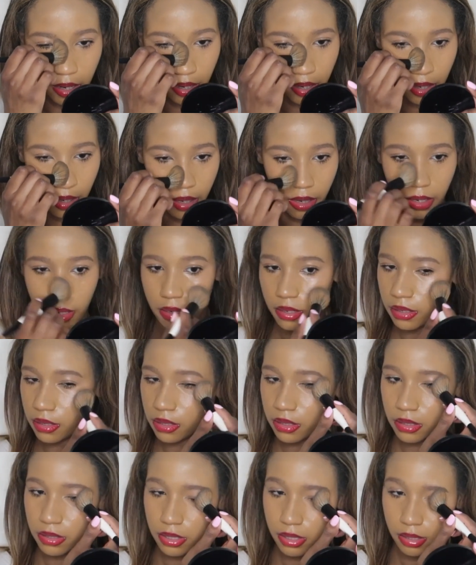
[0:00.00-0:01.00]
and
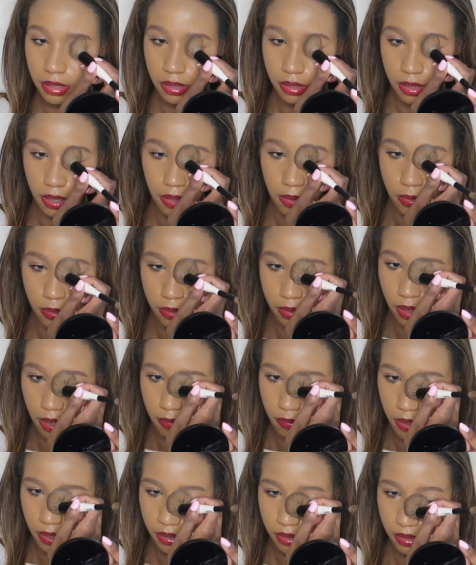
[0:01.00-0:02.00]
just like go
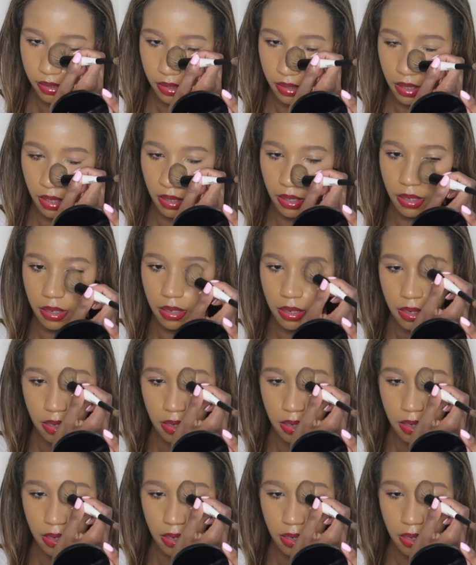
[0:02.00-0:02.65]
sideways and like